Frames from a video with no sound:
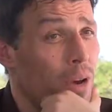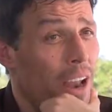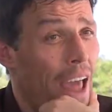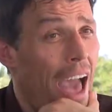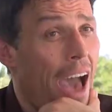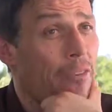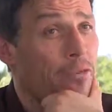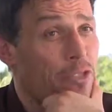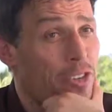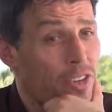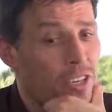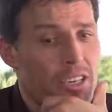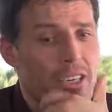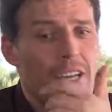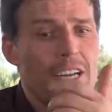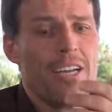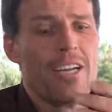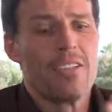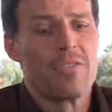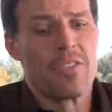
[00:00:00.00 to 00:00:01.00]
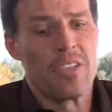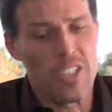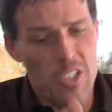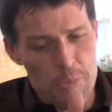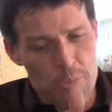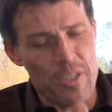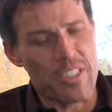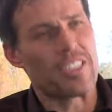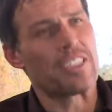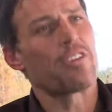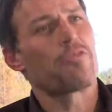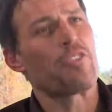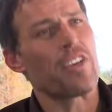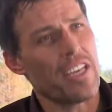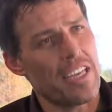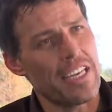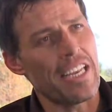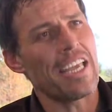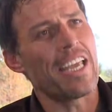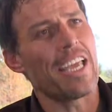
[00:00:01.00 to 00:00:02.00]
You went after the
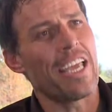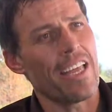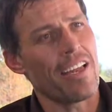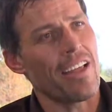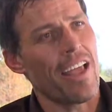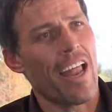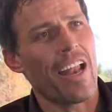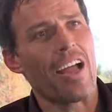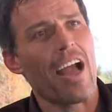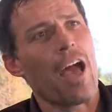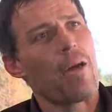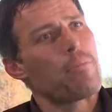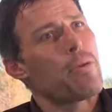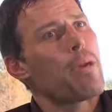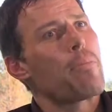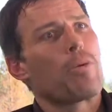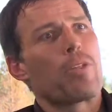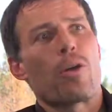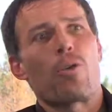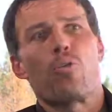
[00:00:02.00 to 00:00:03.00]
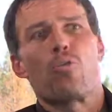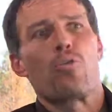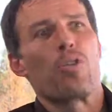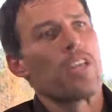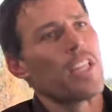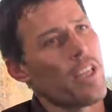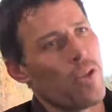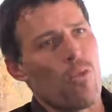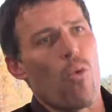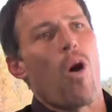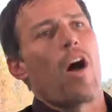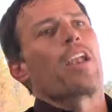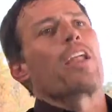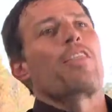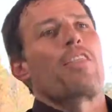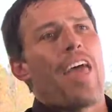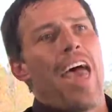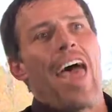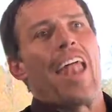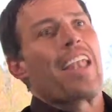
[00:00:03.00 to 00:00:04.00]
specific need and got people that really
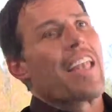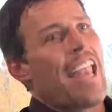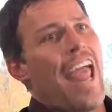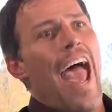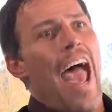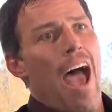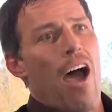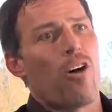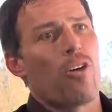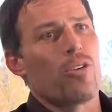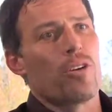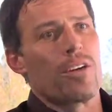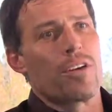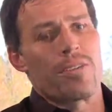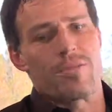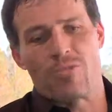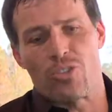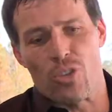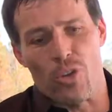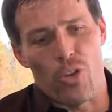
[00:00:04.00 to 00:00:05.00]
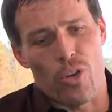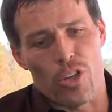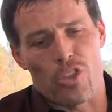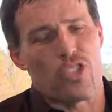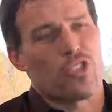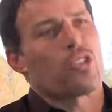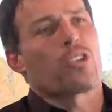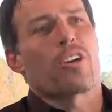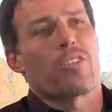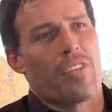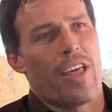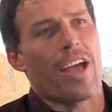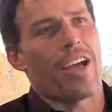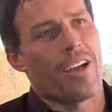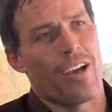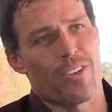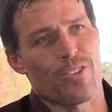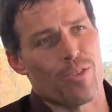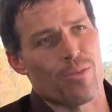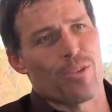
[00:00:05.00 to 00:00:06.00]
wanted that now, so you could serve
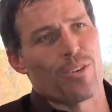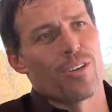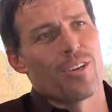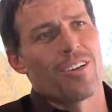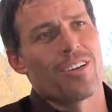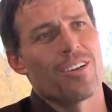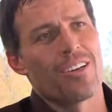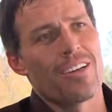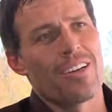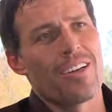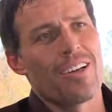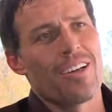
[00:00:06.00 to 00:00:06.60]
that customer.